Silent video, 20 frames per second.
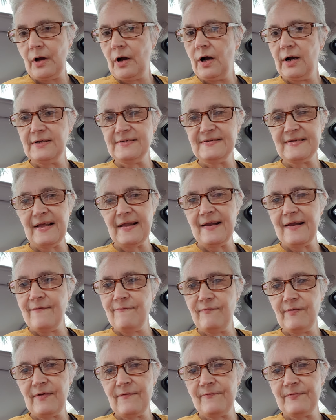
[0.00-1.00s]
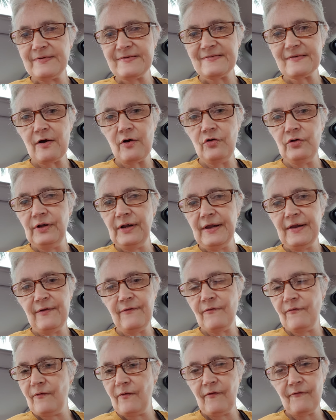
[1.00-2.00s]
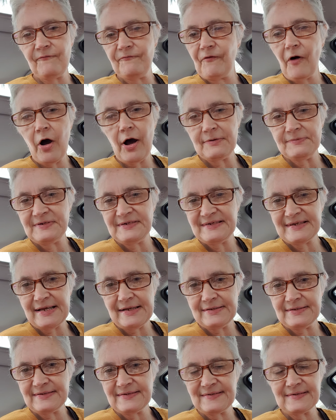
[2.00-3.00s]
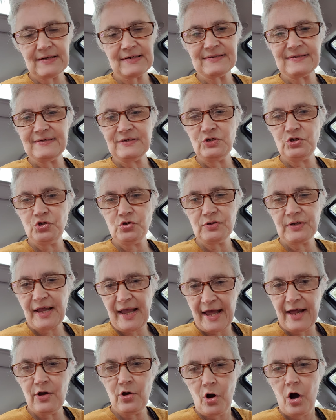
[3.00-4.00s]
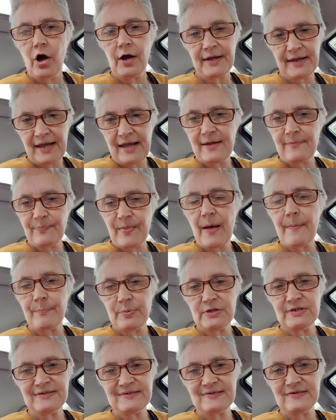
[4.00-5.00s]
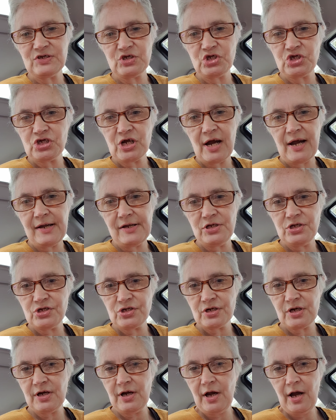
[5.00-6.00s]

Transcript: I said, even if it's only 5 cents, I said, you cannot keep that person's change.